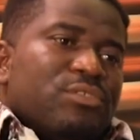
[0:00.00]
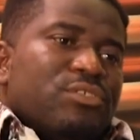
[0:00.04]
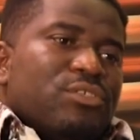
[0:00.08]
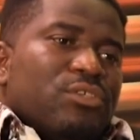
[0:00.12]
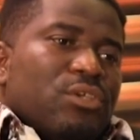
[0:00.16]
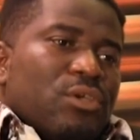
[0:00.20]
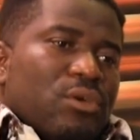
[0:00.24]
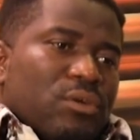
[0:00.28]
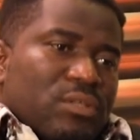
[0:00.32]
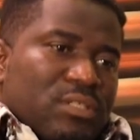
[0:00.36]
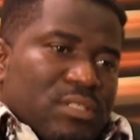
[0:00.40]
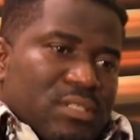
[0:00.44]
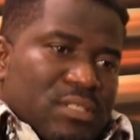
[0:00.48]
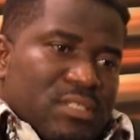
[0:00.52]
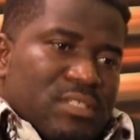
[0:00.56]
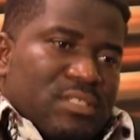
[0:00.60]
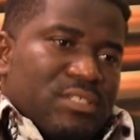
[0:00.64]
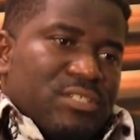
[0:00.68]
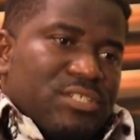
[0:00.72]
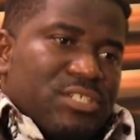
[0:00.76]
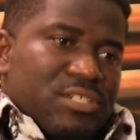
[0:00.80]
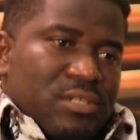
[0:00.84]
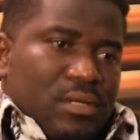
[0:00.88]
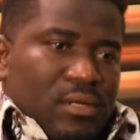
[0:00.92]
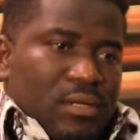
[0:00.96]
your
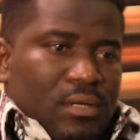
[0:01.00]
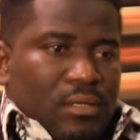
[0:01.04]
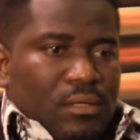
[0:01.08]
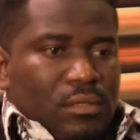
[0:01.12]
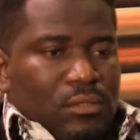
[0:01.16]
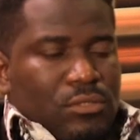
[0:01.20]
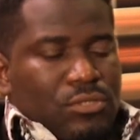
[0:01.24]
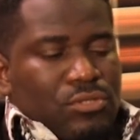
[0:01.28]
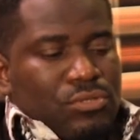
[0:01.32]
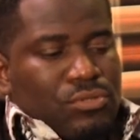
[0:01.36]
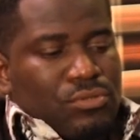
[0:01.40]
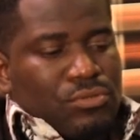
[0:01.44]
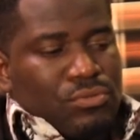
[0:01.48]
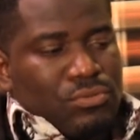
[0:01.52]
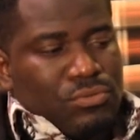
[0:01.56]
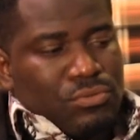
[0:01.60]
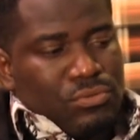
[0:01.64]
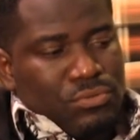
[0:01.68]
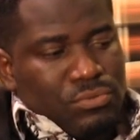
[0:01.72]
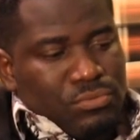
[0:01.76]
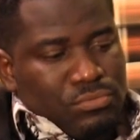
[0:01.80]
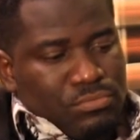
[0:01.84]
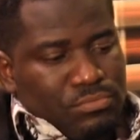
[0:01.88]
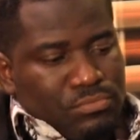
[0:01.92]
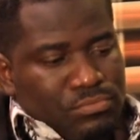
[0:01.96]
decision
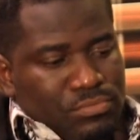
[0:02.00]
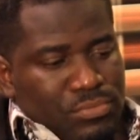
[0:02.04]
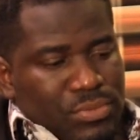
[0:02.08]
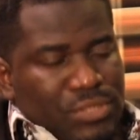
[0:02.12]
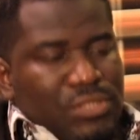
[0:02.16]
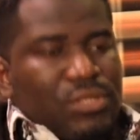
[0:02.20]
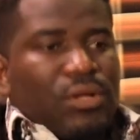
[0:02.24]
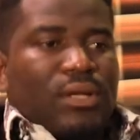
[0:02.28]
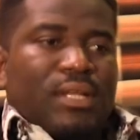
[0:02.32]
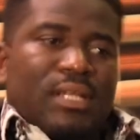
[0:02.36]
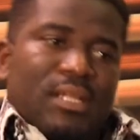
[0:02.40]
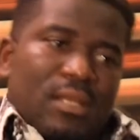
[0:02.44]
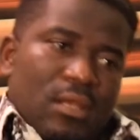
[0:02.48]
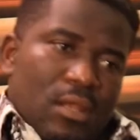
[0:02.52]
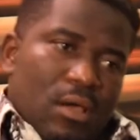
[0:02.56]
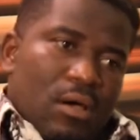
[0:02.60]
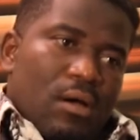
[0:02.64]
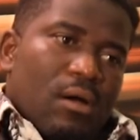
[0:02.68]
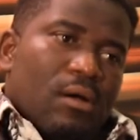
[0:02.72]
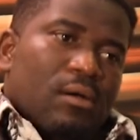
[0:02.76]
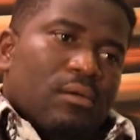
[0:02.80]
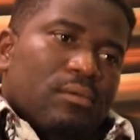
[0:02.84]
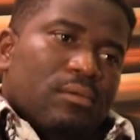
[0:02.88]
to study law.